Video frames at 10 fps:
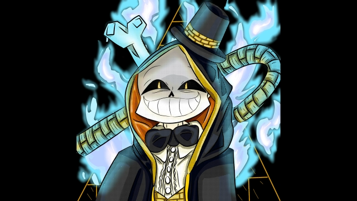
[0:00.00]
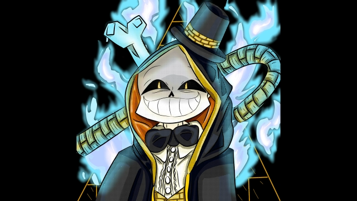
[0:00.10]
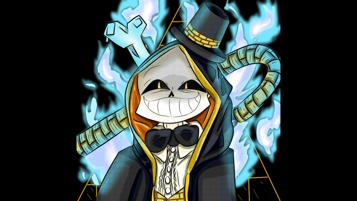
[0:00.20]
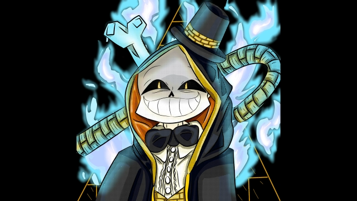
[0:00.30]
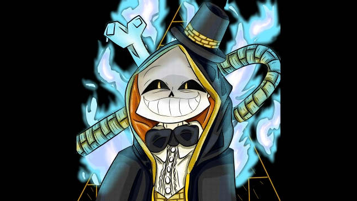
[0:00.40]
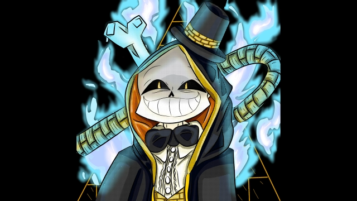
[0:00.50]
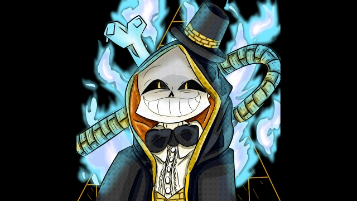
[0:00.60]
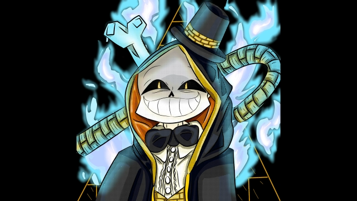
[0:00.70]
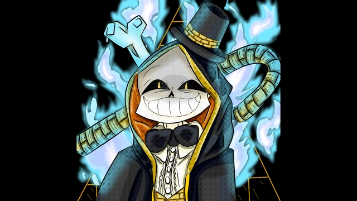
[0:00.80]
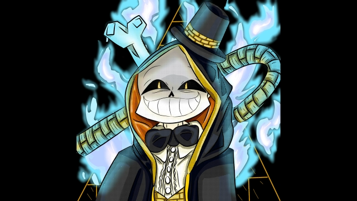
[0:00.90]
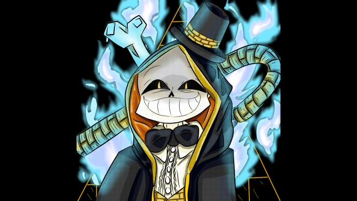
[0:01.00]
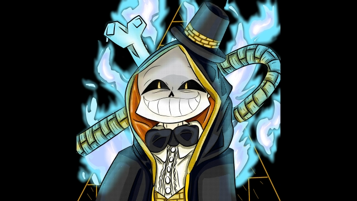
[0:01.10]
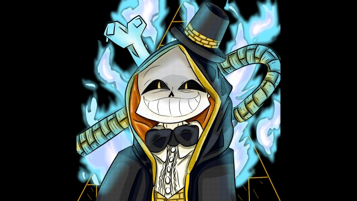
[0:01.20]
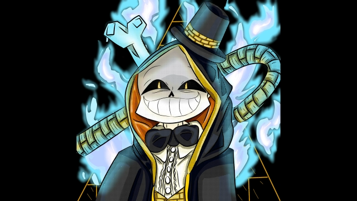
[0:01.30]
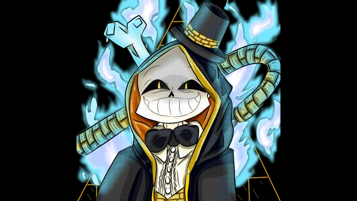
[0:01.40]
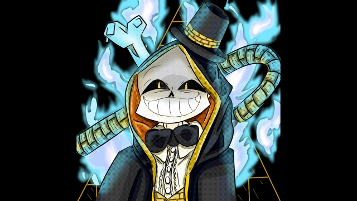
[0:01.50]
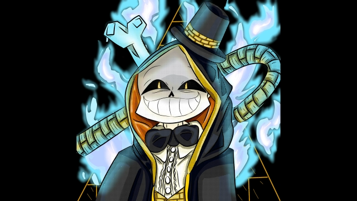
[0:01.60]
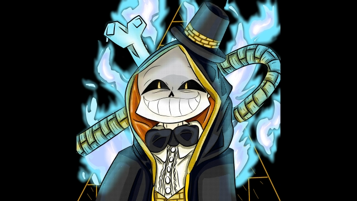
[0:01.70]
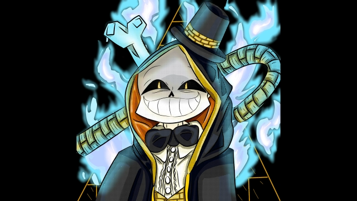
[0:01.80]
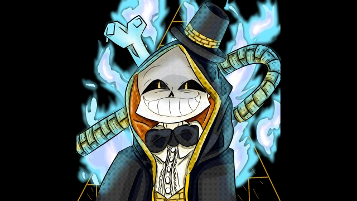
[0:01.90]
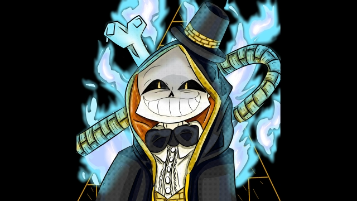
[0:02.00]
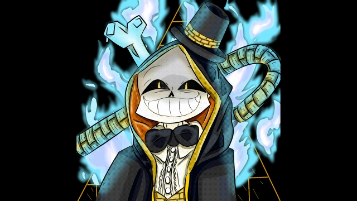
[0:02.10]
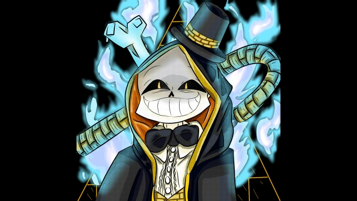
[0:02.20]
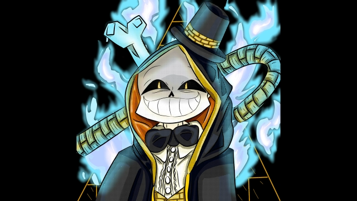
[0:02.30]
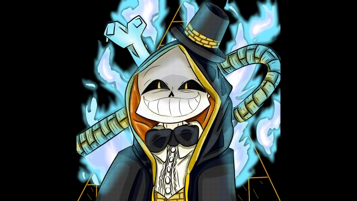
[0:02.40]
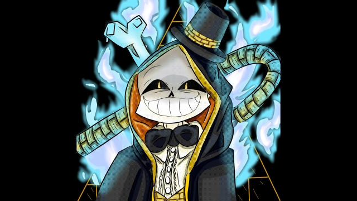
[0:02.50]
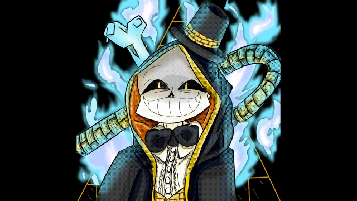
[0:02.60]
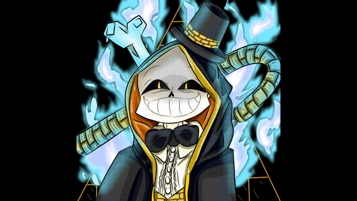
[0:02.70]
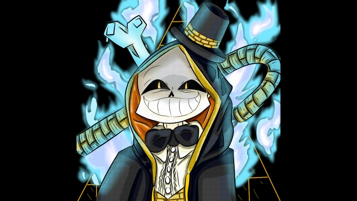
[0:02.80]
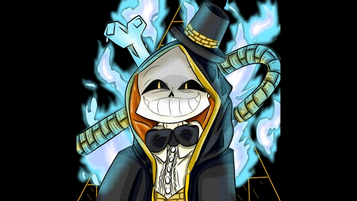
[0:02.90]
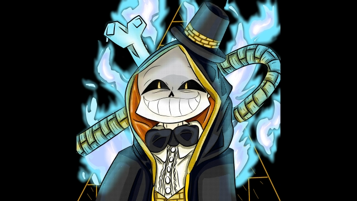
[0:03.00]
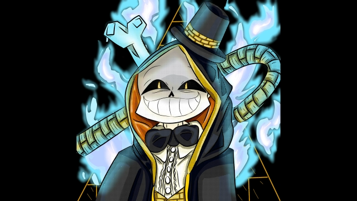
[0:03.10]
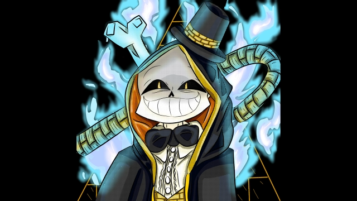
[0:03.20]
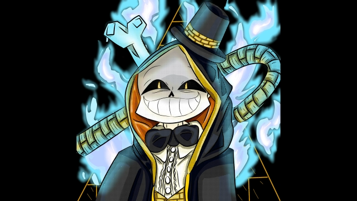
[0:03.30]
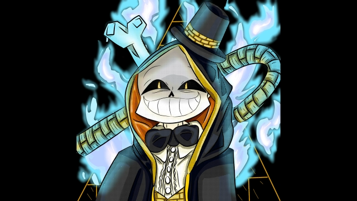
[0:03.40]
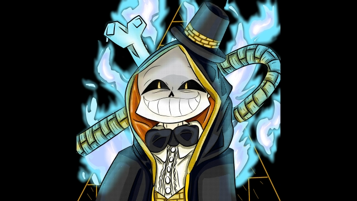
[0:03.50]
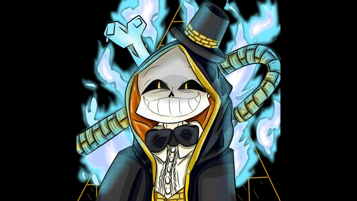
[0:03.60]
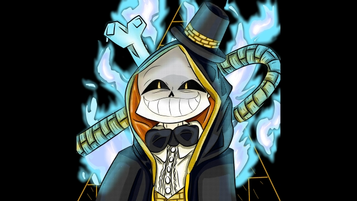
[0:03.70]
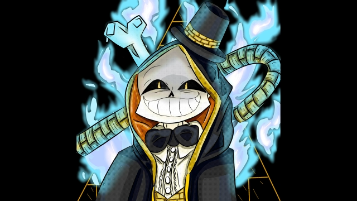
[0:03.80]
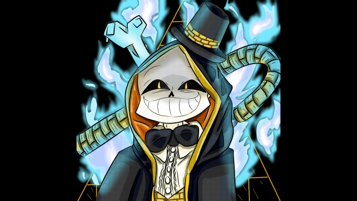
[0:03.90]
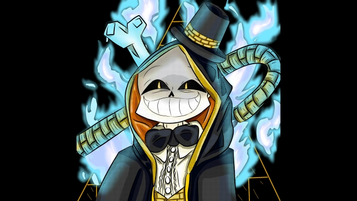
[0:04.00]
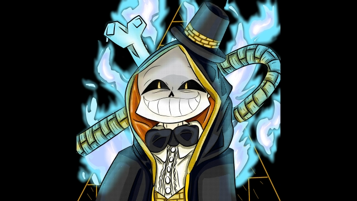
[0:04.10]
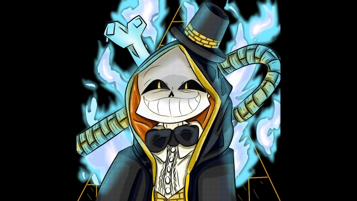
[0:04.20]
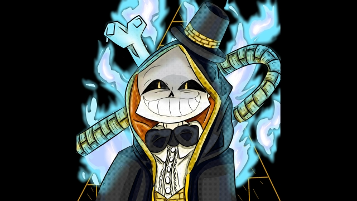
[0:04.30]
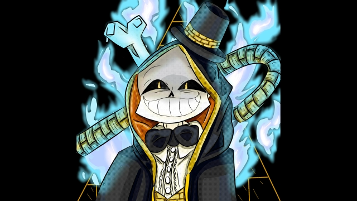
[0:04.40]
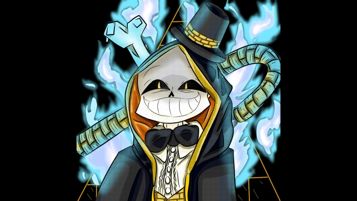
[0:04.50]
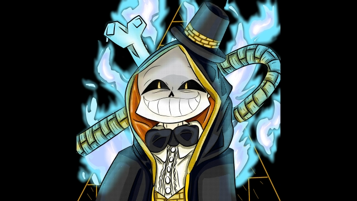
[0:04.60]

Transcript: (no speaker visible)